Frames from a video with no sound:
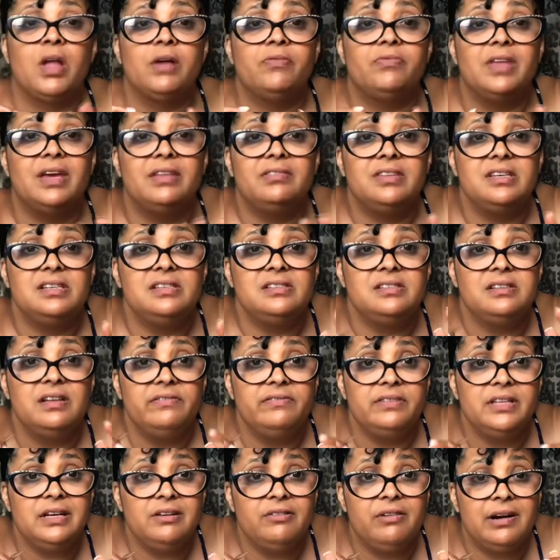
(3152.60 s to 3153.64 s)
that these
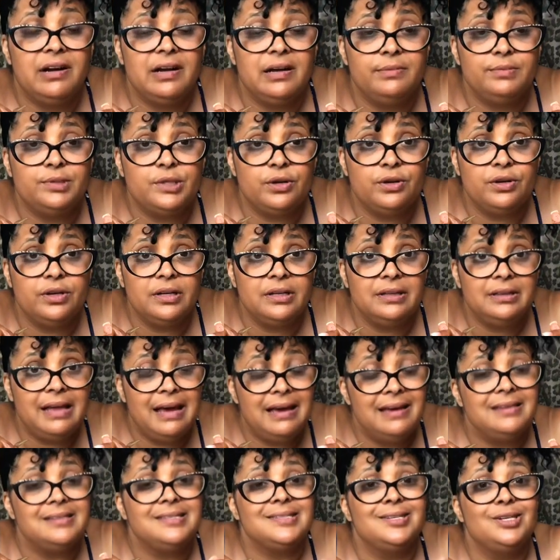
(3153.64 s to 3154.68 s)
lovely crabs are going to
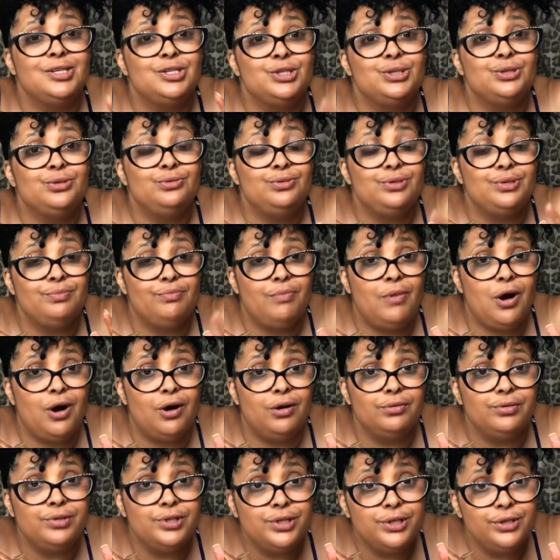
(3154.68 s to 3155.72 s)
last us through
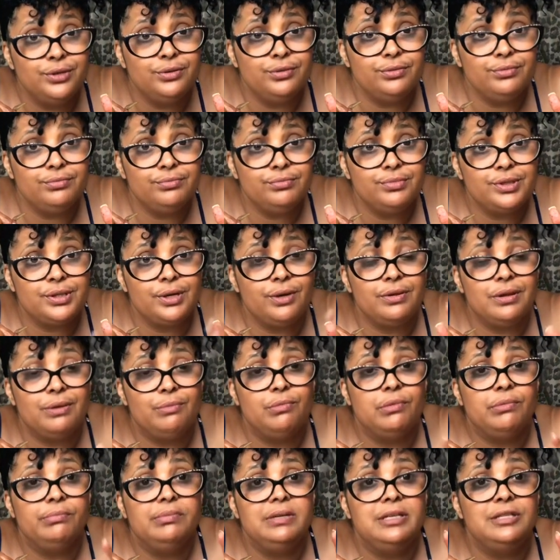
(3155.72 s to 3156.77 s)
tomorrow too. So there
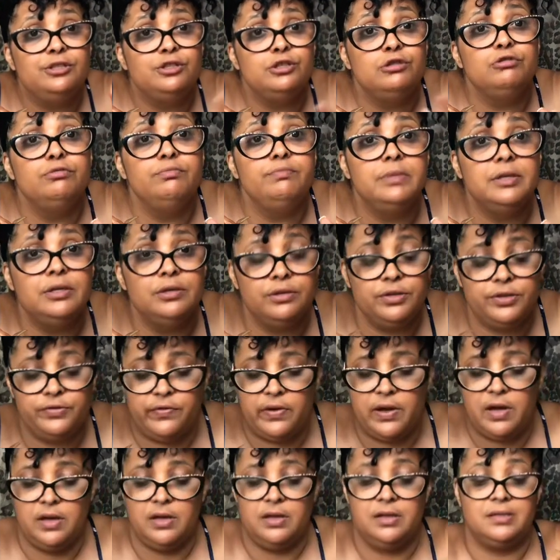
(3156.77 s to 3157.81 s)
will be 2 meals
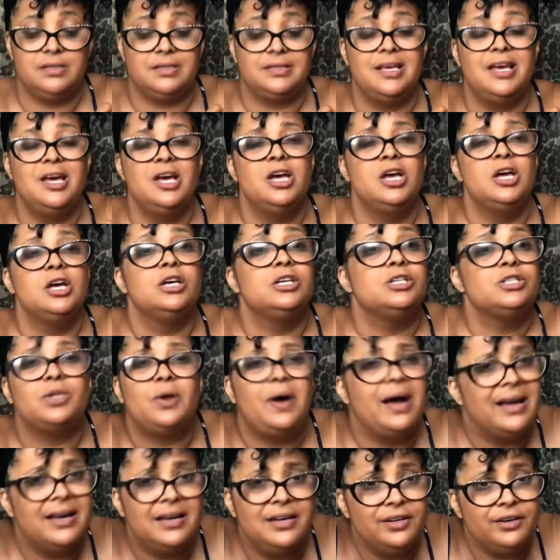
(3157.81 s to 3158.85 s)
for us. So
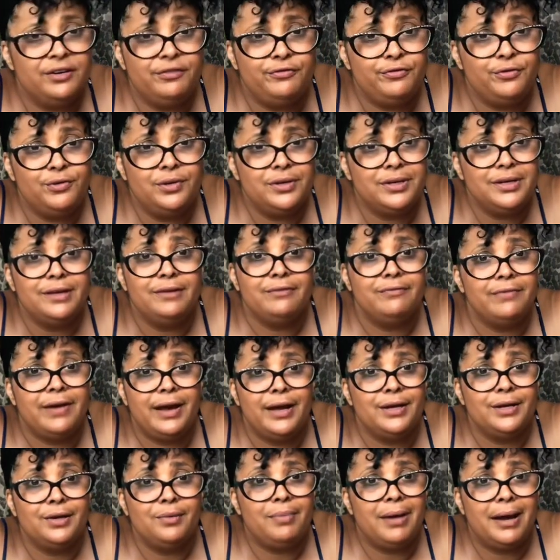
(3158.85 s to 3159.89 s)
I couldn't afford to
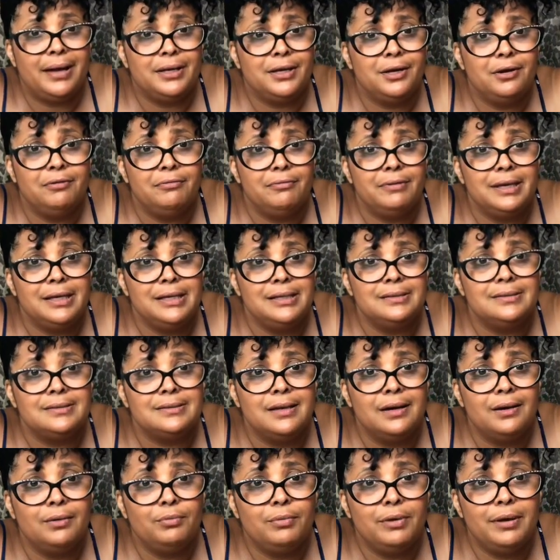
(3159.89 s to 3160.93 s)
invite nobody over and eat
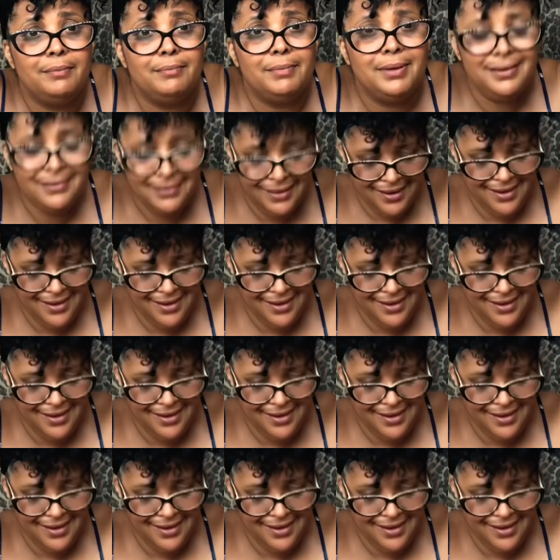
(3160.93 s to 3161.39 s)
some with me.